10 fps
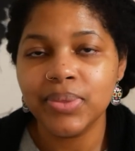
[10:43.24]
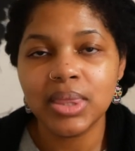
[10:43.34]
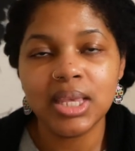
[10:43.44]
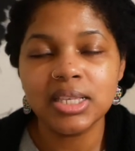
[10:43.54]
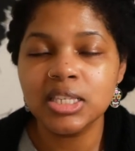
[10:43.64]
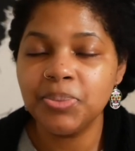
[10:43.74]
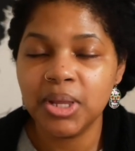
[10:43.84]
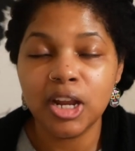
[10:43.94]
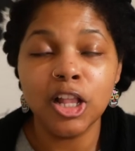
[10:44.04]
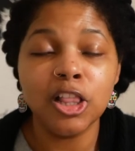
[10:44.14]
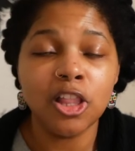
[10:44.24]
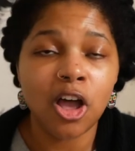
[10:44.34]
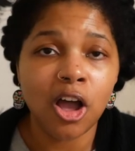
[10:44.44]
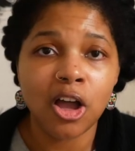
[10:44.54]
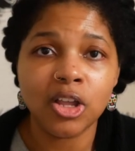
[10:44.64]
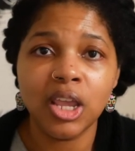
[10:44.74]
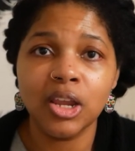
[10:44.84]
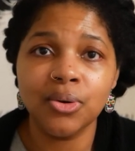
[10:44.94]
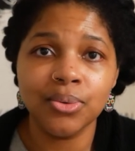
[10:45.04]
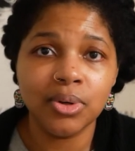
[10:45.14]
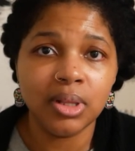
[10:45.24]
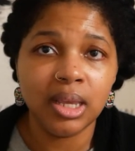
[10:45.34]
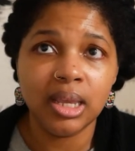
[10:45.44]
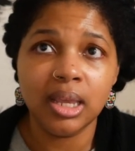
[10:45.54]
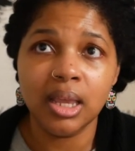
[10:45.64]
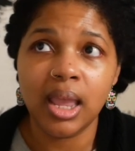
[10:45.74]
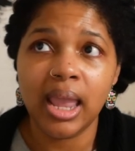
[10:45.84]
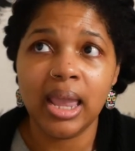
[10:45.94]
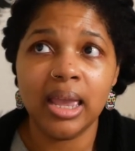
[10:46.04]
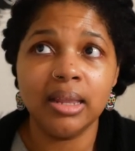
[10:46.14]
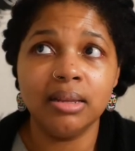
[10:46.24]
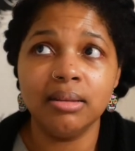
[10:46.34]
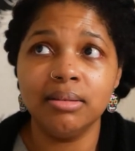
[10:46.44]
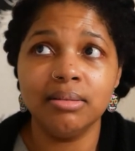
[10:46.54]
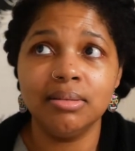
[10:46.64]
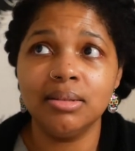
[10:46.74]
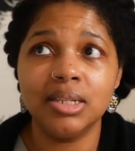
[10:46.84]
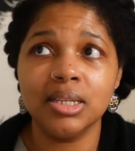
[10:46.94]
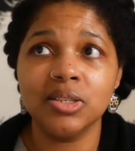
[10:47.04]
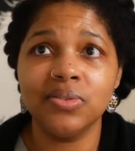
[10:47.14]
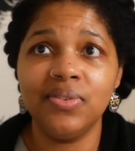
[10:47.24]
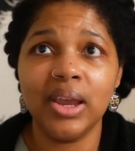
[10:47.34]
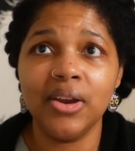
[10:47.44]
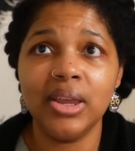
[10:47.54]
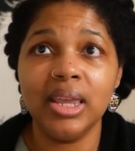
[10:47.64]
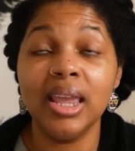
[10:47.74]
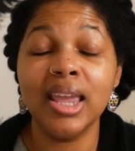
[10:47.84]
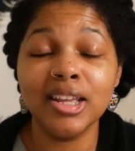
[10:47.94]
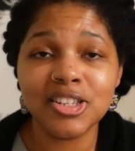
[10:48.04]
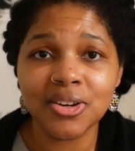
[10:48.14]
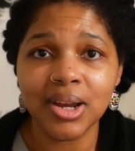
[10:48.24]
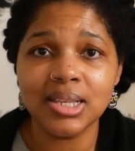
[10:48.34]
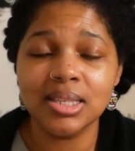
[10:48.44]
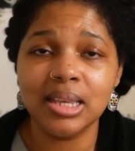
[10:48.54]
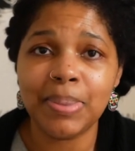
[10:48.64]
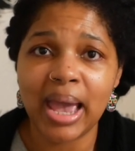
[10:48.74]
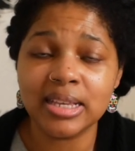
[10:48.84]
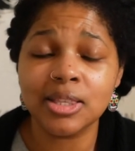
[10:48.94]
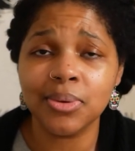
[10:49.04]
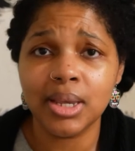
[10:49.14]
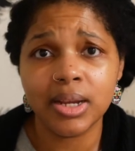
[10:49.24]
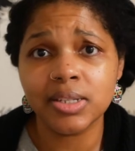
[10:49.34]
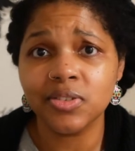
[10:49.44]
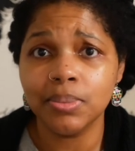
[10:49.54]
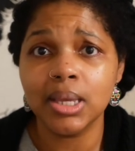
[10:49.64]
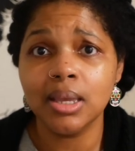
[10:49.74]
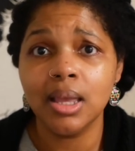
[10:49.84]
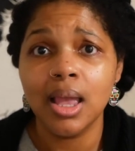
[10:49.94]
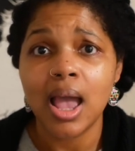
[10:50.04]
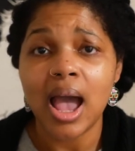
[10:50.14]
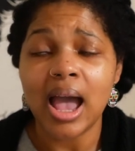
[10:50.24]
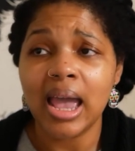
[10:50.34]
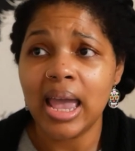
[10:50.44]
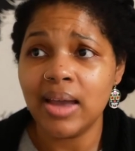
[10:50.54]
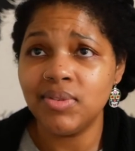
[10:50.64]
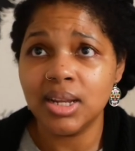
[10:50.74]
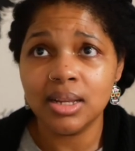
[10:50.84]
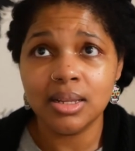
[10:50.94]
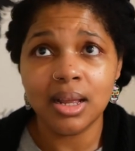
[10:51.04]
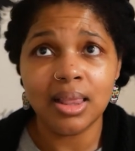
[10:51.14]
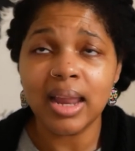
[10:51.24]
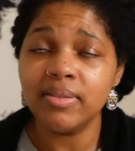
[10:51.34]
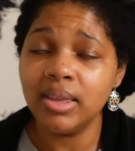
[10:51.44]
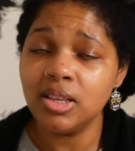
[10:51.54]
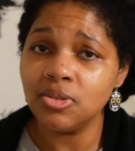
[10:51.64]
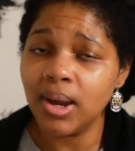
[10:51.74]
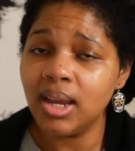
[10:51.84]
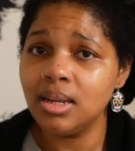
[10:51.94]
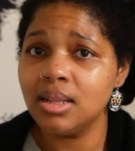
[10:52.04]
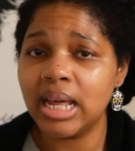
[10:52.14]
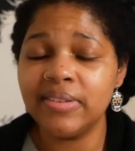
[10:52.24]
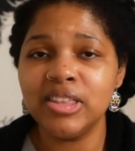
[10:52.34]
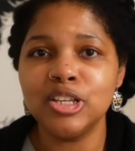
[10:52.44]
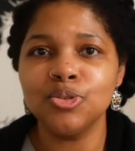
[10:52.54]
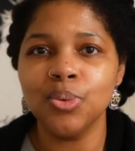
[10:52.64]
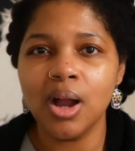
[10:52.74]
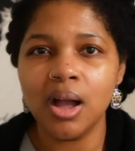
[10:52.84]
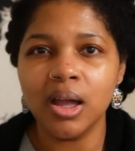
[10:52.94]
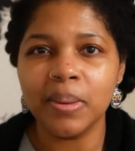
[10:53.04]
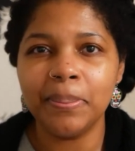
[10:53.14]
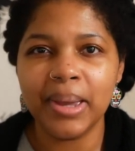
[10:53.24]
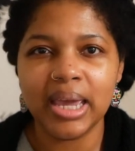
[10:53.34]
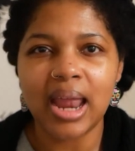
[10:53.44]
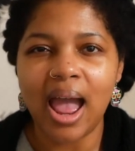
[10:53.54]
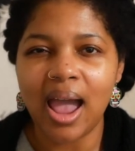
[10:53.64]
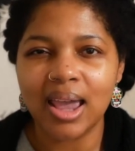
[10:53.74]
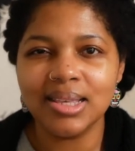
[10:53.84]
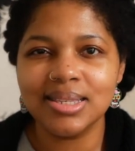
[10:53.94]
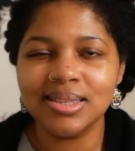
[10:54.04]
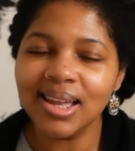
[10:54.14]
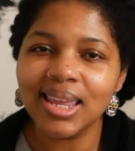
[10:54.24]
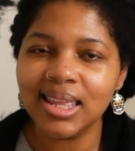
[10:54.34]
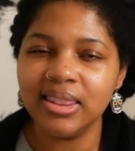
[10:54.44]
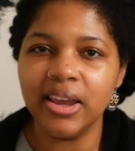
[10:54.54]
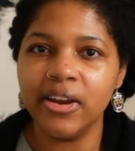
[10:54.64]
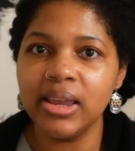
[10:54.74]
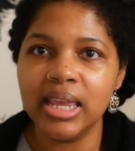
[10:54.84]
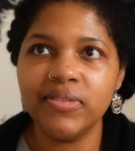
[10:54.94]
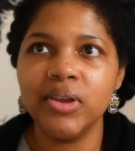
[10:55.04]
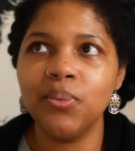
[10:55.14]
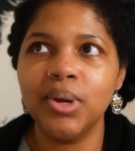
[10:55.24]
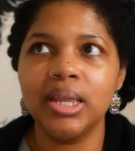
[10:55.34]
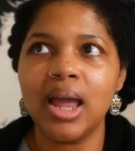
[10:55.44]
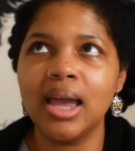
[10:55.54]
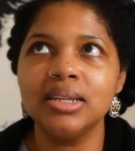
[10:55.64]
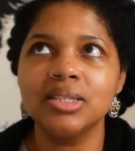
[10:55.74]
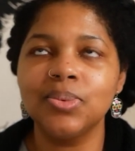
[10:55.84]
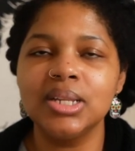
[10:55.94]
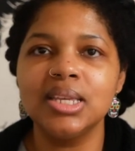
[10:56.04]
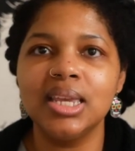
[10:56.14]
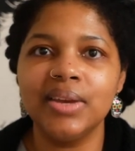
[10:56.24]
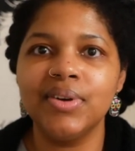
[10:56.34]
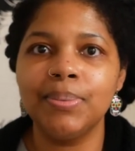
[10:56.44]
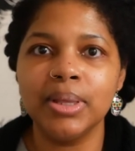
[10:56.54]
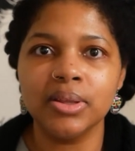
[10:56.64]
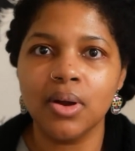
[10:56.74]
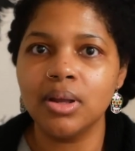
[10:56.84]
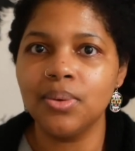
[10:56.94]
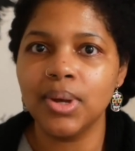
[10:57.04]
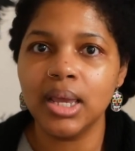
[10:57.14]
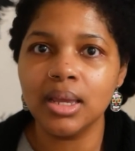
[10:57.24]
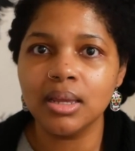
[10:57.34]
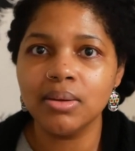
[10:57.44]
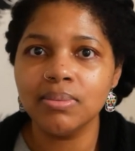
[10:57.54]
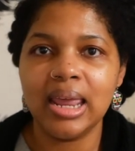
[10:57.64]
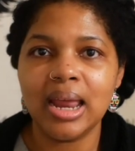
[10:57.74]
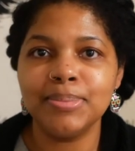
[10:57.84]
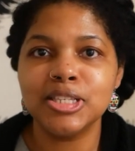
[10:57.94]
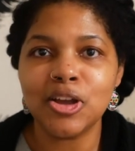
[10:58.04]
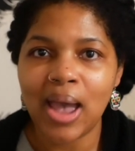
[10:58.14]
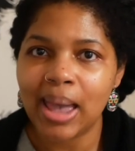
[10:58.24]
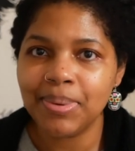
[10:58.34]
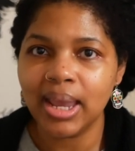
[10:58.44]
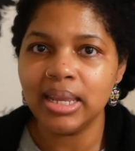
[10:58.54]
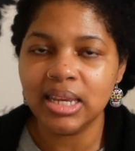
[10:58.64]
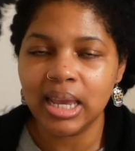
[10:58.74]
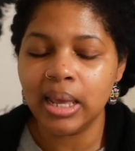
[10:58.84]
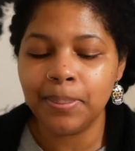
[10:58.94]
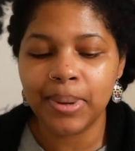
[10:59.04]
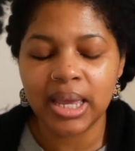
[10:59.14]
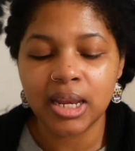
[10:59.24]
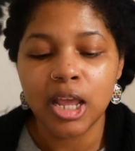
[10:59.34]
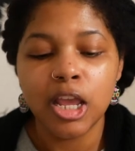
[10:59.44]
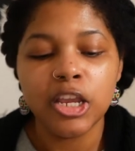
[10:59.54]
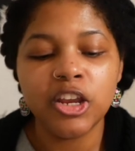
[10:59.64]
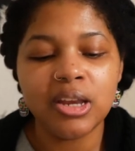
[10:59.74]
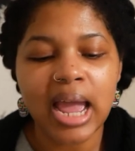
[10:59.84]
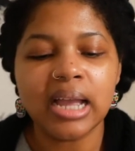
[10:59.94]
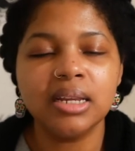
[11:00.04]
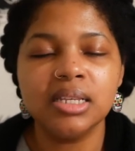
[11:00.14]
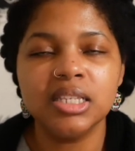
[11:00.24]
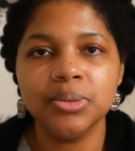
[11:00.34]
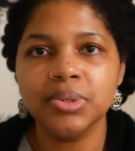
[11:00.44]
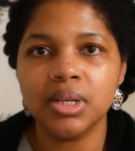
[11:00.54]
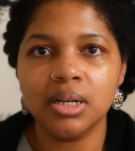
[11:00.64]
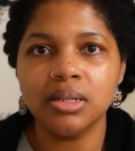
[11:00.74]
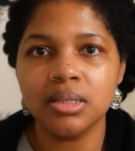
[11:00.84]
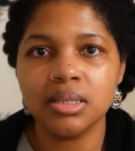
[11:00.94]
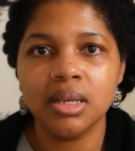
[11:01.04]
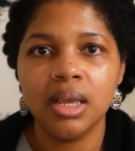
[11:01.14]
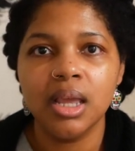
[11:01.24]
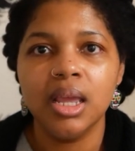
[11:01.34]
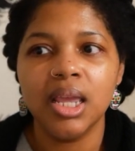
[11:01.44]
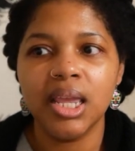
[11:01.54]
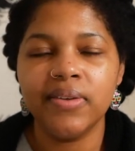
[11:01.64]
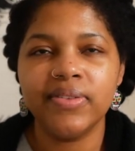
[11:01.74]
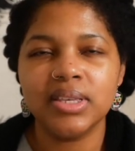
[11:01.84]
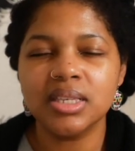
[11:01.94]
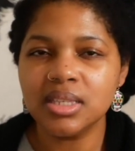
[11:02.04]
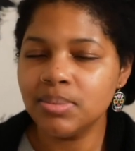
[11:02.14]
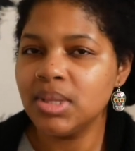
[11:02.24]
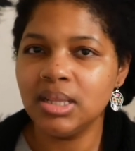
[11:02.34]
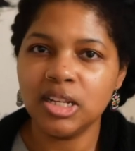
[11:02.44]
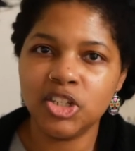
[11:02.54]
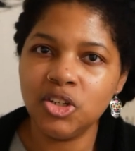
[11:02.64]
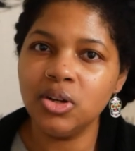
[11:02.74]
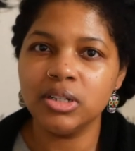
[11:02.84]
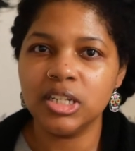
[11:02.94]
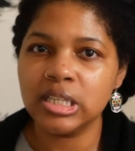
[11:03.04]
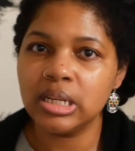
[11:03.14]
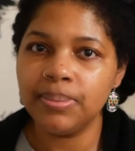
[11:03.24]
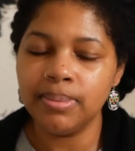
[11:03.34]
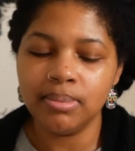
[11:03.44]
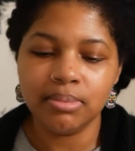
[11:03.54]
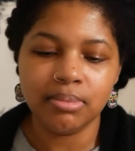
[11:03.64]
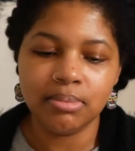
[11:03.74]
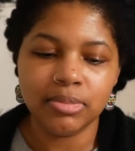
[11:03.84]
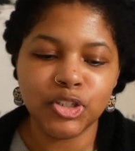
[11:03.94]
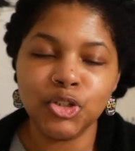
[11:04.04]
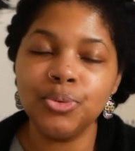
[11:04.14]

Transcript: This has been a long and grueling and just very interesting past 3 years for me. I have done a lot of things right and a lot of things wrong, but I stuck in there even when I just wanted to give up and throw on a wig. And I'm so happy I did, but you're not gonna see results if this is something that you are just gonna do